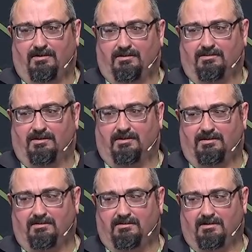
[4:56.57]
It's like
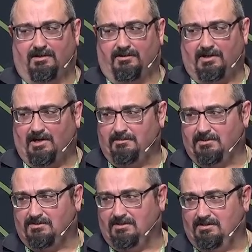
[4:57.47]
all the
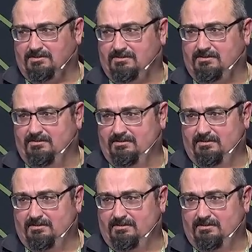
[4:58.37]
common sense